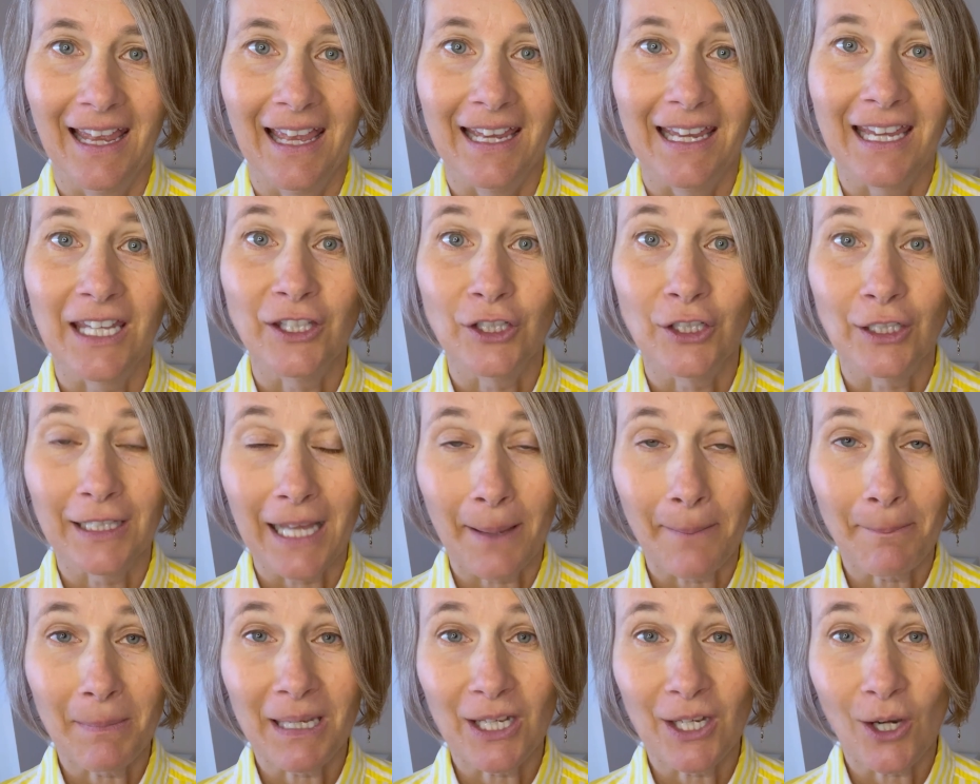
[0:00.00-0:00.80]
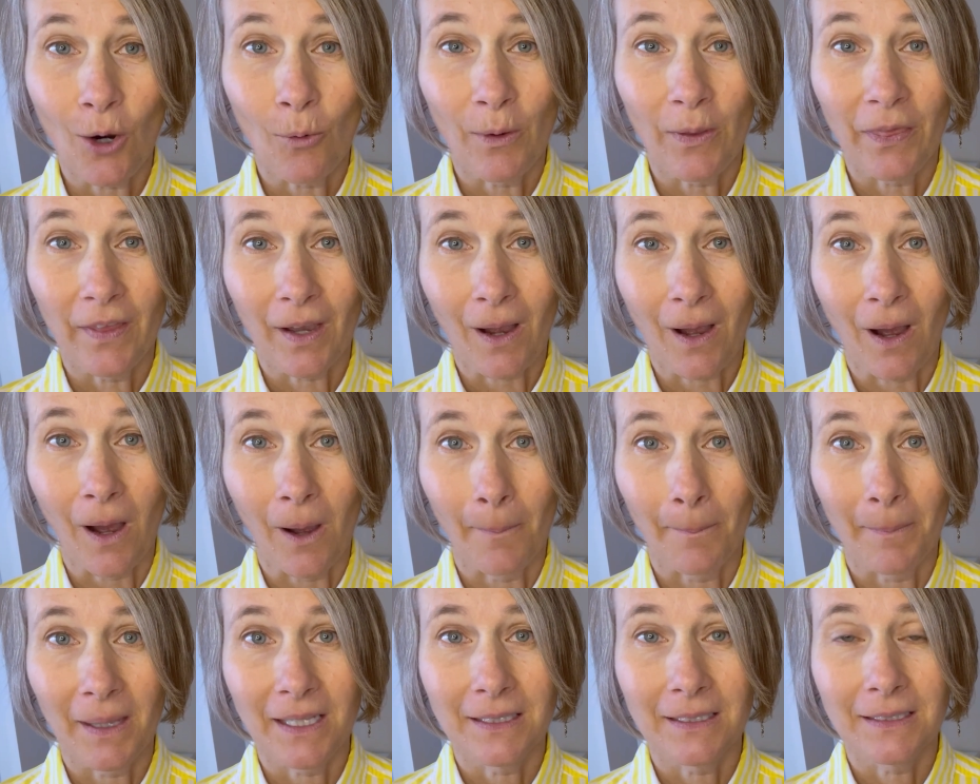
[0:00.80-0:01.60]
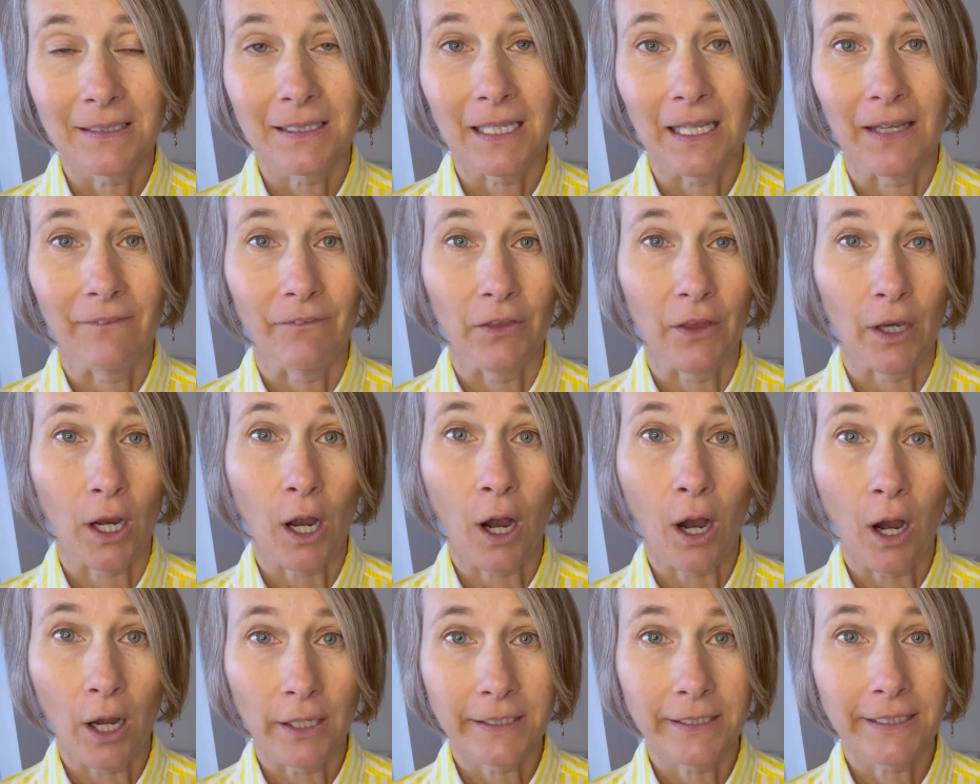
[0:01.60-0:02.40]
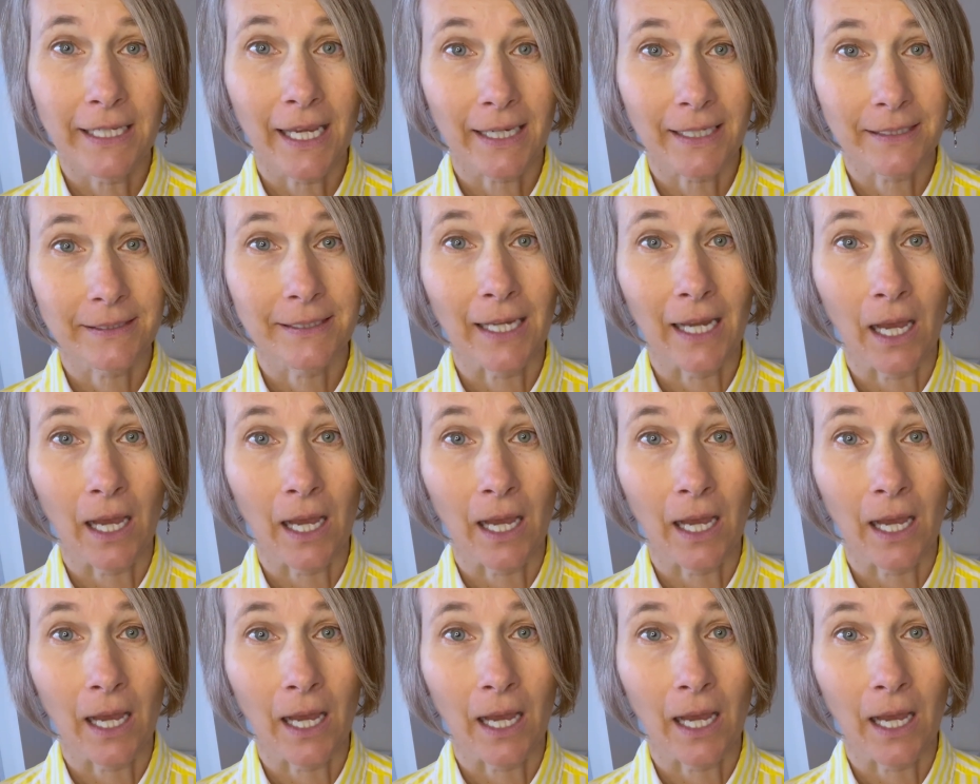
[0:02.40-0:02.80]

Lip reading: Can you let me know in the comments if the context